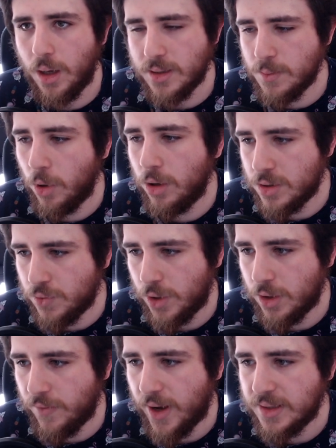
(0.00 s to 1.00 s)
smaller
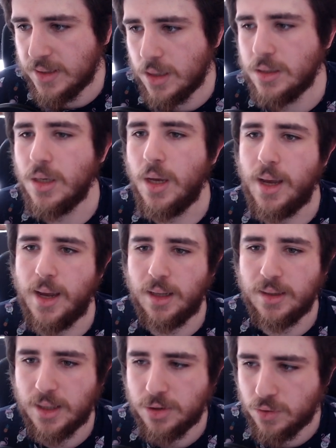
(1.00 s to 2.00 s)
screen devices
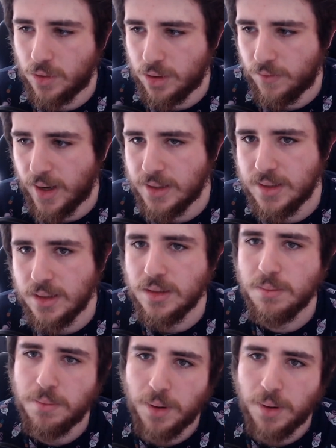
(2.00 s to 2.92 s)
and touchscreen devices,